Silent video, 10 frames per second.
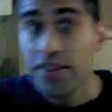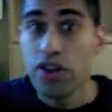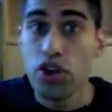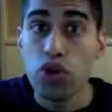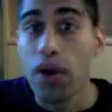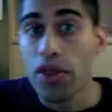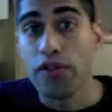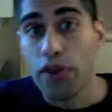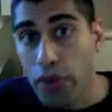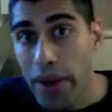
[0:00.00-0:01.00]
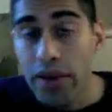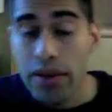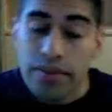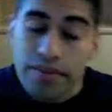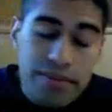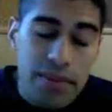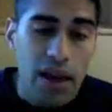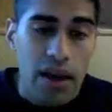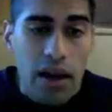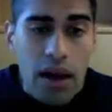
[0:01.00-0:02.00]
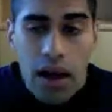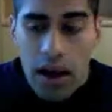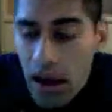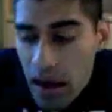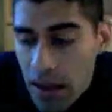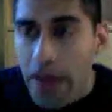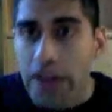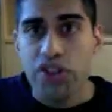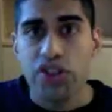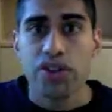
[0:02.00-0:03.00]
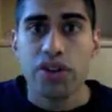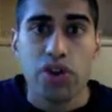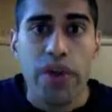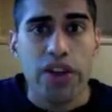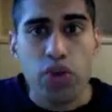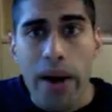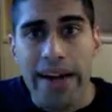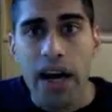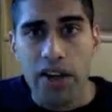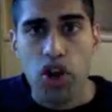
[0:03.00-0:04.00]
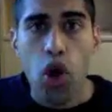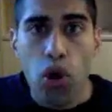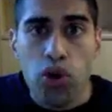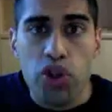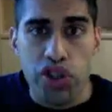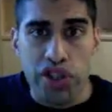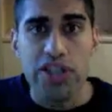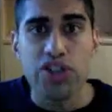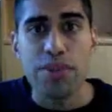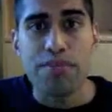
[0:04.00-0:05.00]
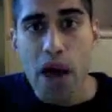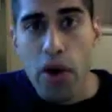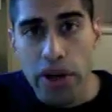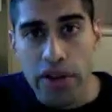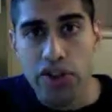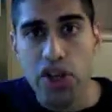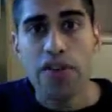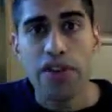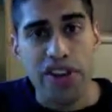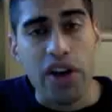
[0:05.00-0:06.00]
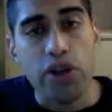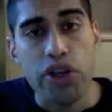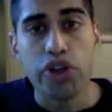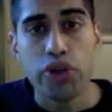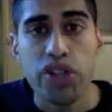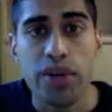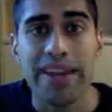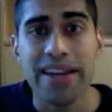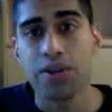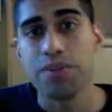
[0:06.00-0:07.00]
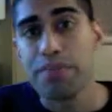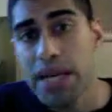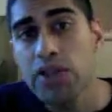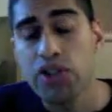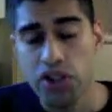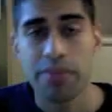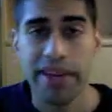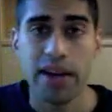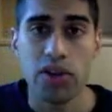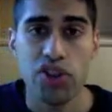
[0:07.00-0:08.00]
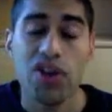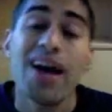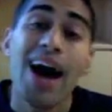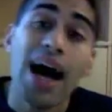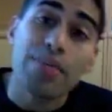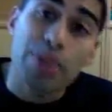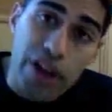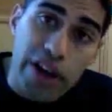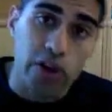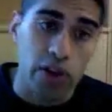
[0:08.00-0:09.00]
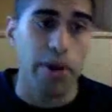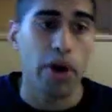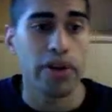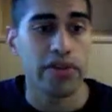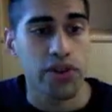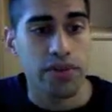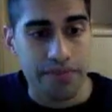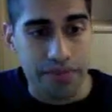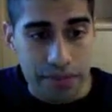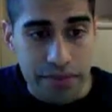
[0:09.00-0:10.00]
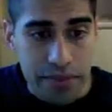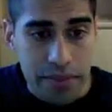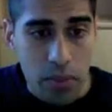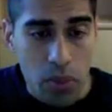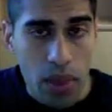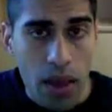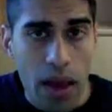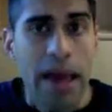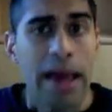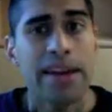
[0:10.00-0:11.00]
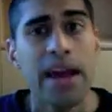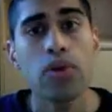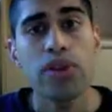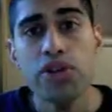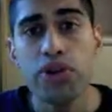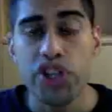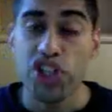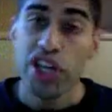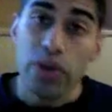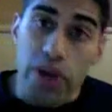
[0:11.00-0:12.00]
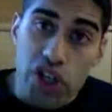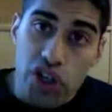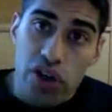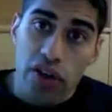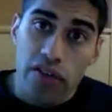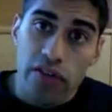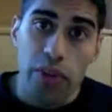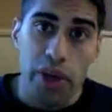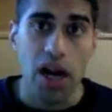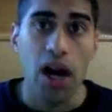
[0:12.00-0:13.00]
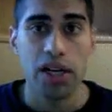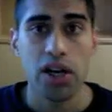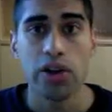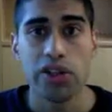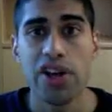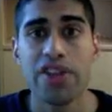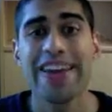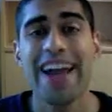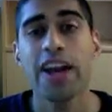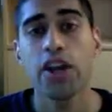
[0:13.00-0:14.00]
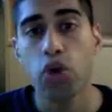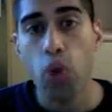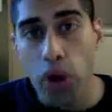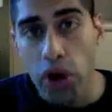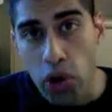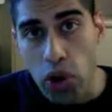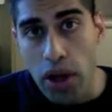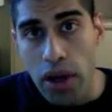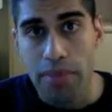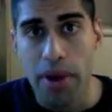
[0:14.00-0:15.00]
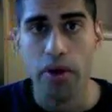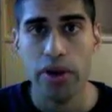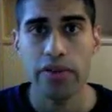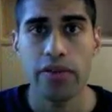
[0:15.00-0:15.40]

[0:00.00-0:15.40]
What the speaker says: you want the further end. That's why Kant calls these imperatives that tell you to do something as a means to something else hypothetical imperatives. Now, these are distinguished from what Kant calls the categorical imperative.